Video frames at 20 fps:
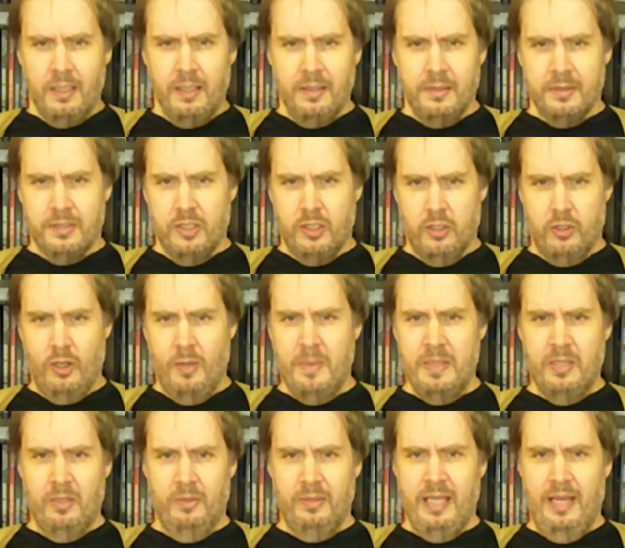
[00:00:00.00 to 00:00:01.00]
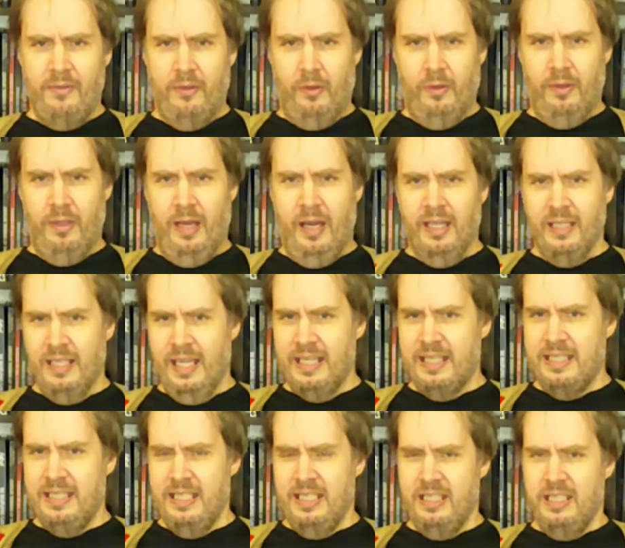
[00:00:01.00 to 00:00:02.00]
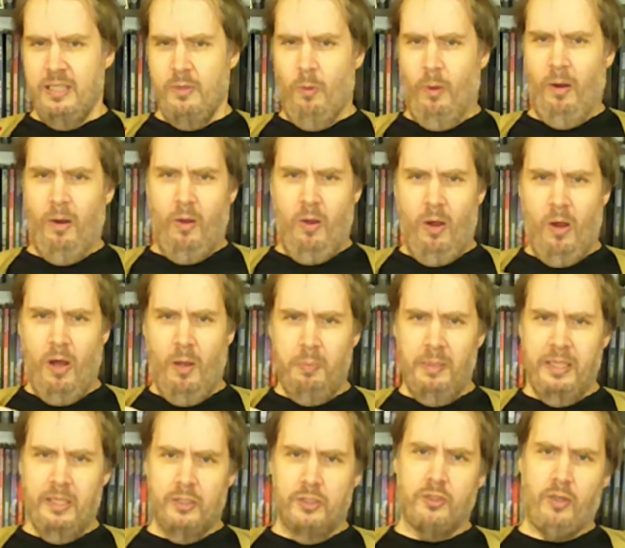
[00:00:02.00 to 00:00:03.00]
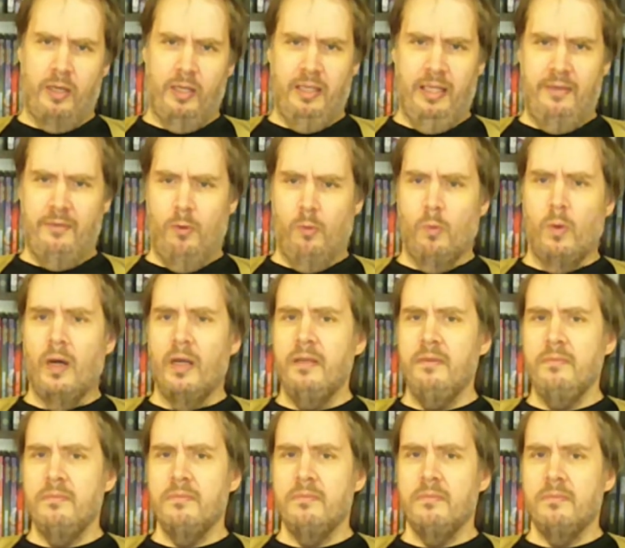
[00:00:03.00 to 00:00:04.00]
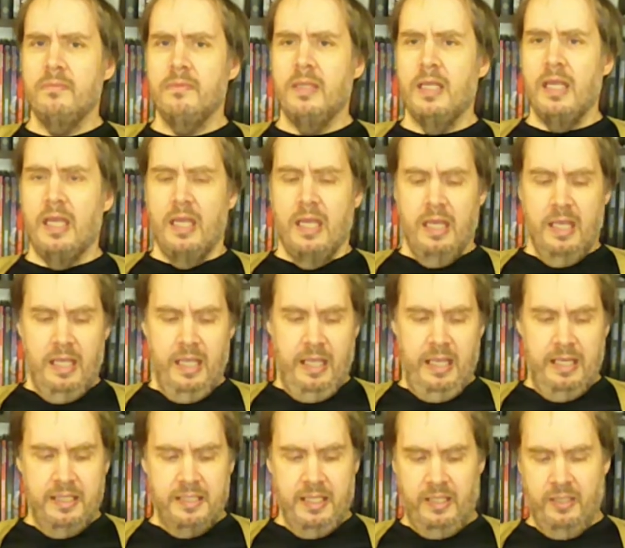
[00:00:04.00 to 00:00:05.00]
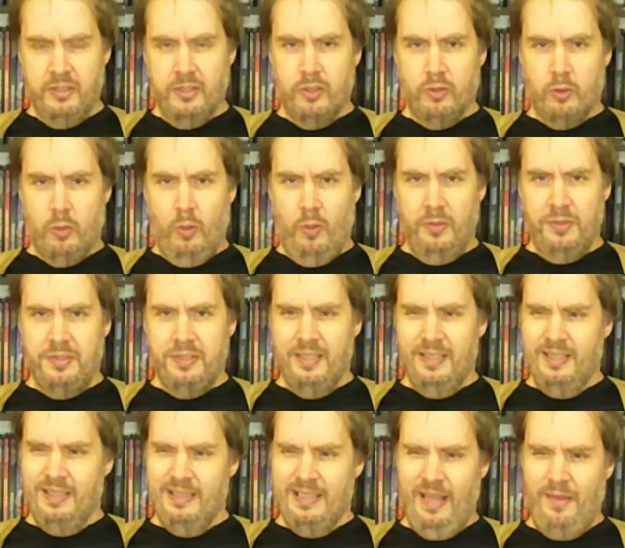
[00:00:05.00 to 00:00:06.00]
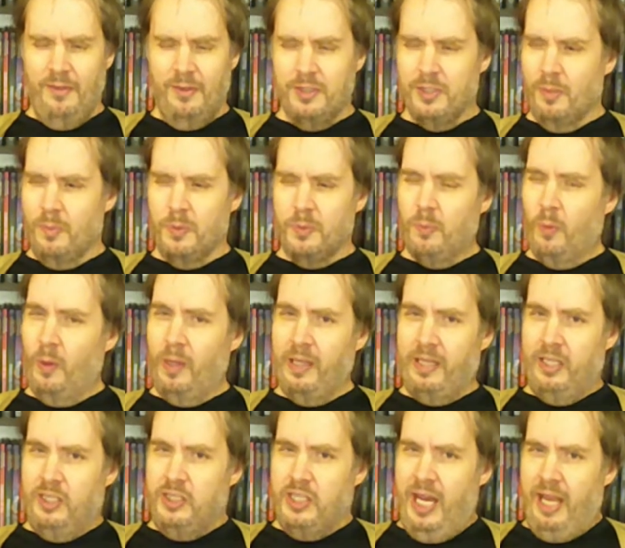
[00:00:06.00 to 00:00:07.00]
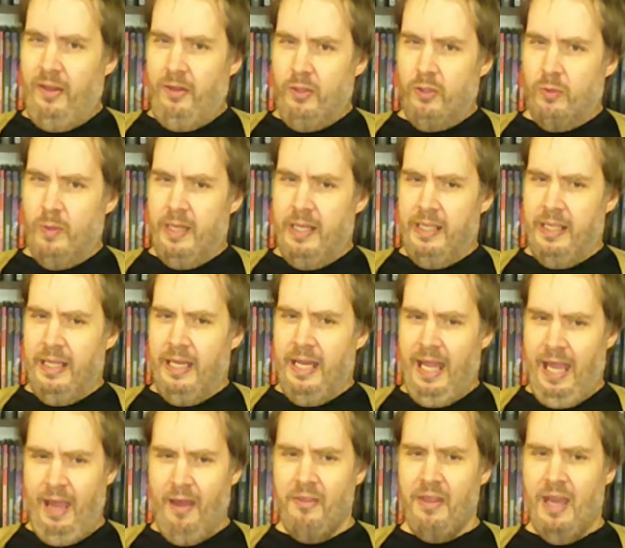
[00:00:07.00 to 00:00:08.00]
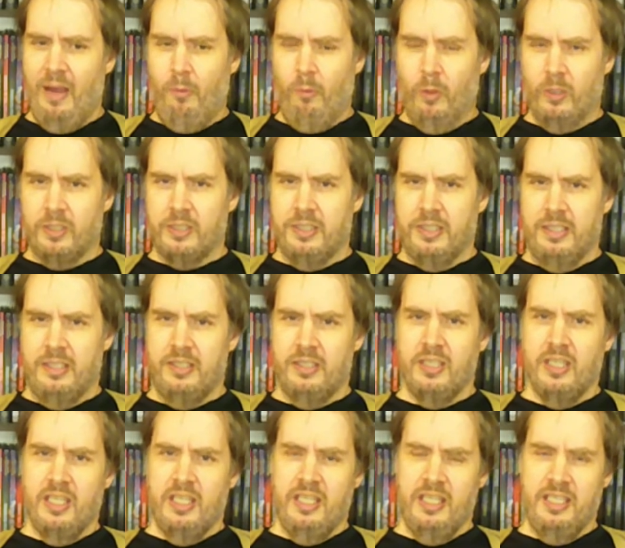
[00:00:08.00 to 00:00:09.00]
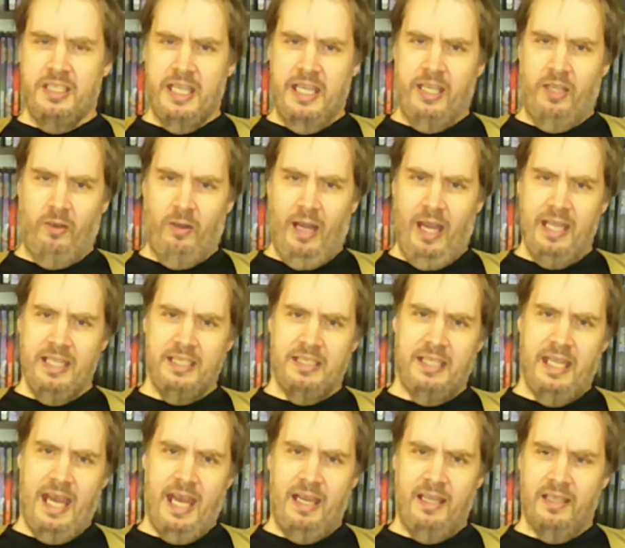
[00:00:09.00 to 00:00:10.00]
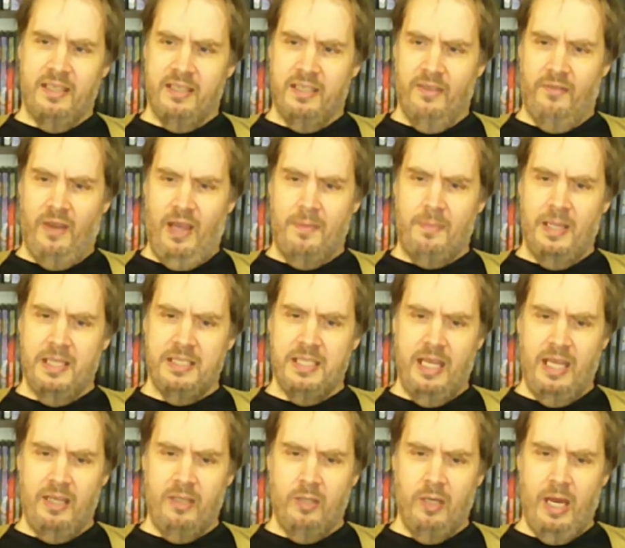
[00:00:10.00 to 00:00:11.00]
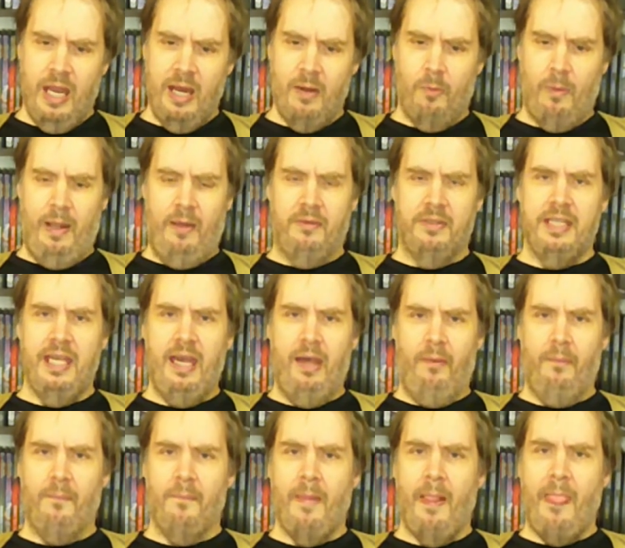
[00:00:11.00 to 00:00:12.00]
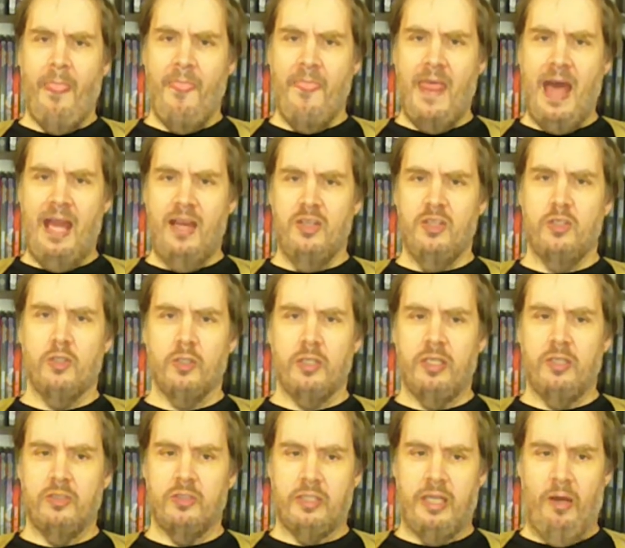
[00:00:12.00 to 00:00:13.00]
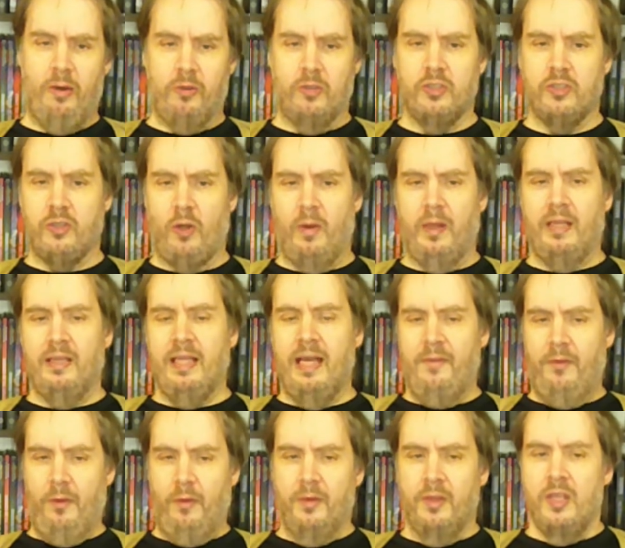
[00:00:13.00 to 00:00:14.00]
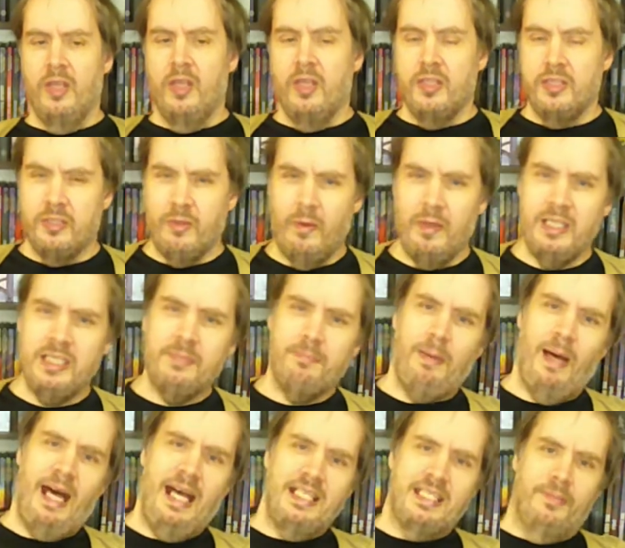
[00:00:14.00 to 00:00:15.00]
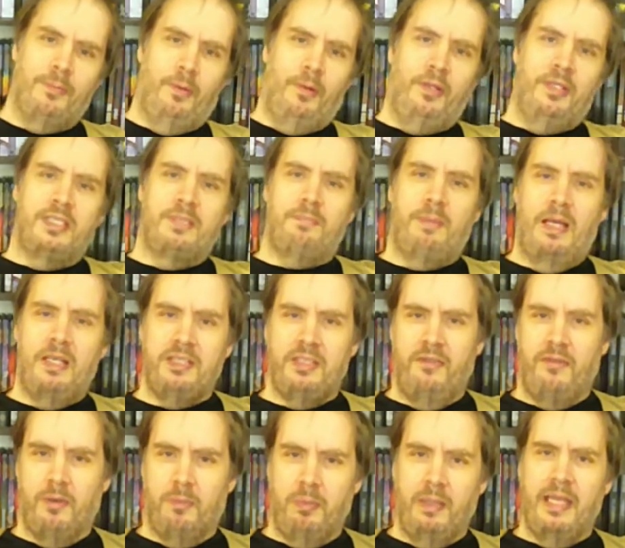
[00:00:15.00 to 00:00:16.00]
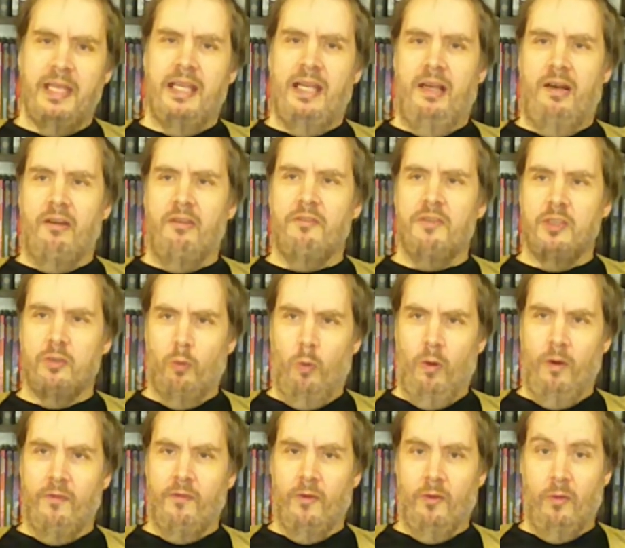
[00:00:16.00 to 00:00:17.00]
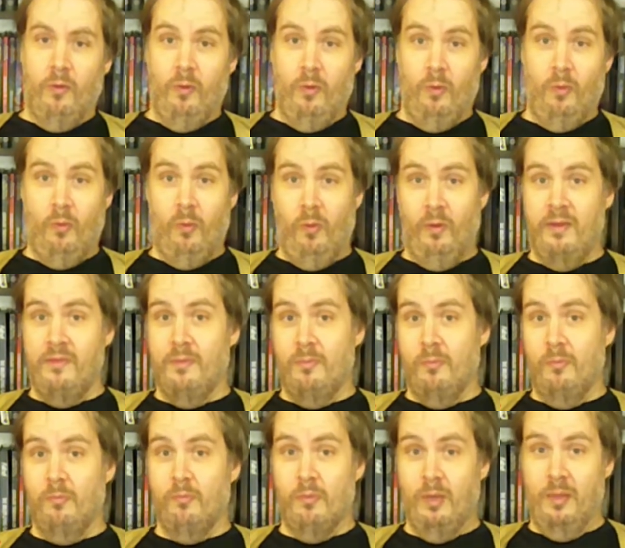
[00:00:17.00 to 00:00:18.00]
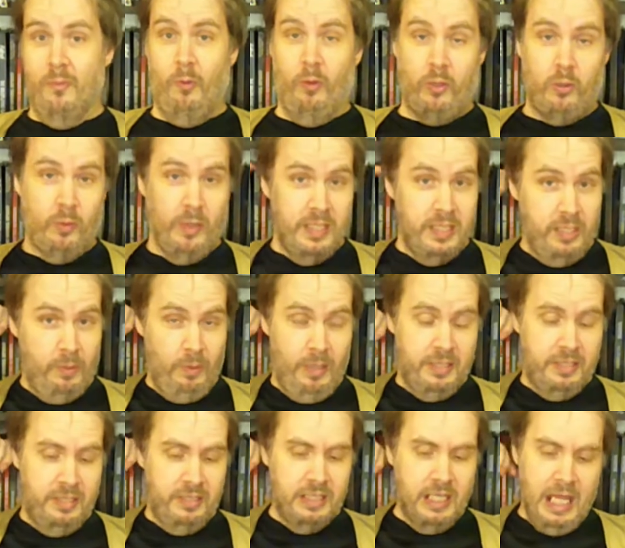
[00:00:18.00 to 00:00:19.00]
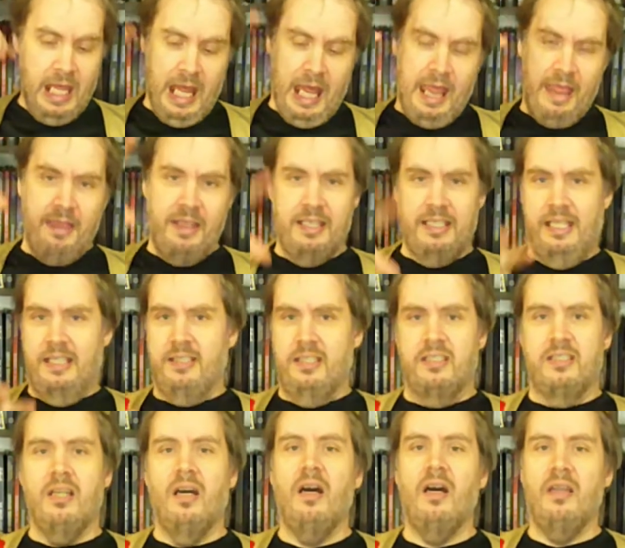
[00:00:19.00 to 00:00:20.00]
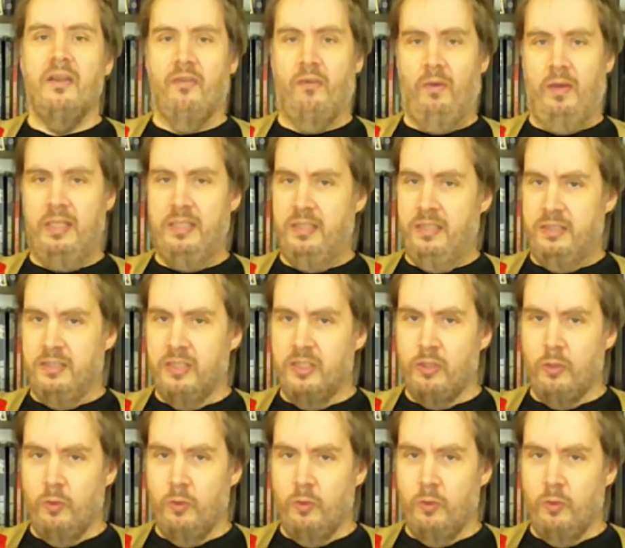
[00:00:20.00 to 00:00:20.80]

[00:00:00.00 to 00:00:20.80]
to determine your level, unlike D&D where all players start at level 1, in Tunnels and Trolls, level is almost more like a challenge rating. And how that works is you take your highest stat, divide by 10, and round down. That is your character starting level. So it is possible, especially if you're playing an alpha dwarf or, or, or even one of the more crazy races, this has a ton of races to cho-